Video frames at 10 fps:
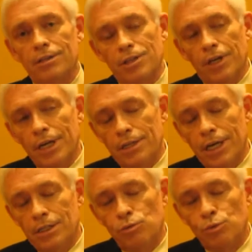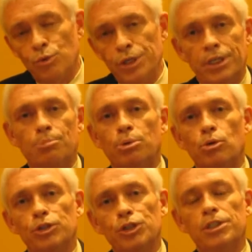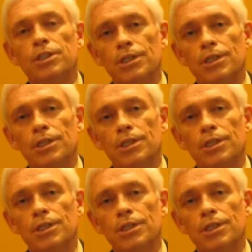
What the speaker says: So that has really pushed